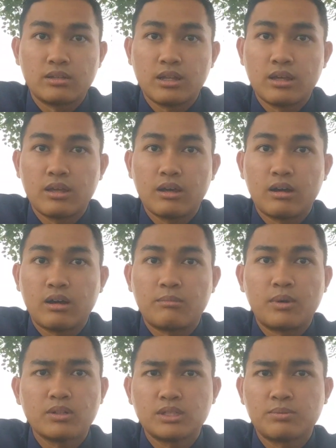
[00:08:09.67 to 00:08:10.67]
There are
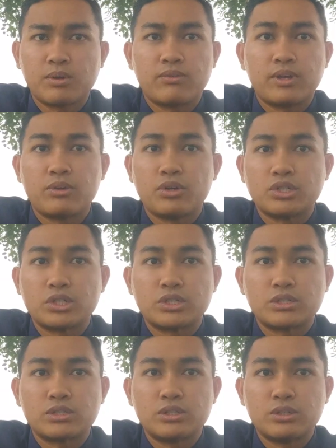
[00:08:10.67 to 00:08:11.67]
multiple
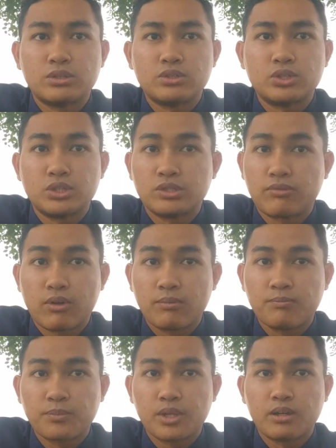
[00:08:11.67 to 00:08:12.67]
languages to choose
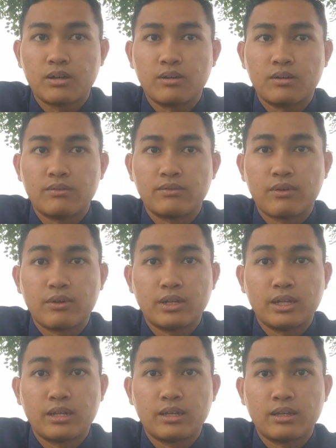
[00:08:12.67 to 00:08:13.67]
from for
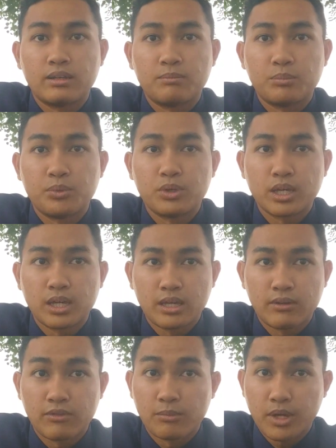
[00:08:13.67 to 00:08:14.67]
the
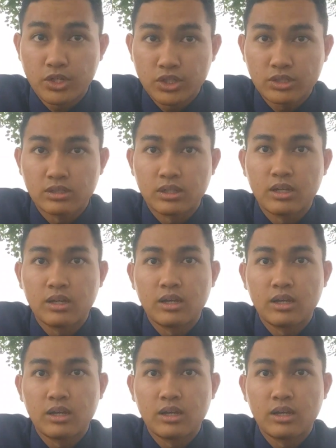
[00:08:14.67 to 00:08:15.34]
booking information